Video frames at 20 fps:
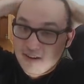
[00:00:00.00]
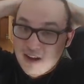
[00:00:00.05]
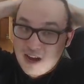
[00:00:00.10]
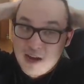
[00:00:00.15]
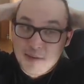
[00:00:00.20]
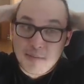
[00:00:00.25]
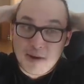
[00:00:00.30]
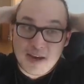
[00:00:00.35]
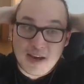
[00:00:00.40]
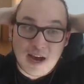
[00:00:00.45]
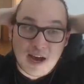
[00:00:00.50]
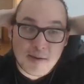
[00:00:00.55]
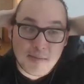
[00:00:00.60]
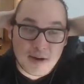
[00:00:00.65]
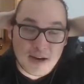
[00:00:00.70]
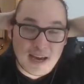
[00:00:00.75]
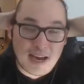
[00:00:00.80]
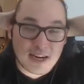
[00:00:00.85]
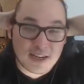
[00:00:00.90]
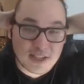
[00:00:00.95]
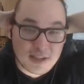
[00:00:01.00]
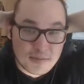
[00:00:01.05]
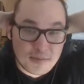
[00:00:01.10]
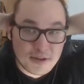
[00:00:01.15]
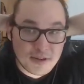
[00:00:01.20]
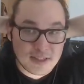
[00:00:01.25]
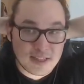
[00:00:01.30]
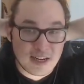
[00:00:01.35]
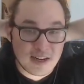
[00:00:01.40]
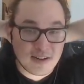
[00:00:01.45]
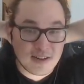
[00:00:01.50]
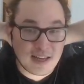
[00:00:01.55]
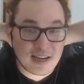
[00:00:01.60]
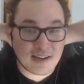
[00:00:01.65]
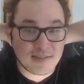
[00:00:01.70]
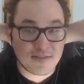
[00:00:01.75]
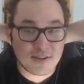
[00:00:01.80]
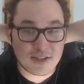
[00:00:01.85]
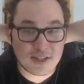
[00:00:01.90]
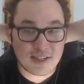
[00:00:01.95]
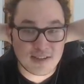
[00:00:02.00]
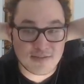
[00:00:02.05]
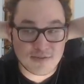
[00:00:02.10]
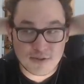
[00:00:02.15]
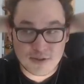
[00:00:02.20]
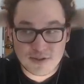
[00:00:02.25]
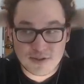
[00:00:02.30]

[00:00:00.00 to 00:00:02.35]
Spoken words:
I might actually build out like a version of Ruined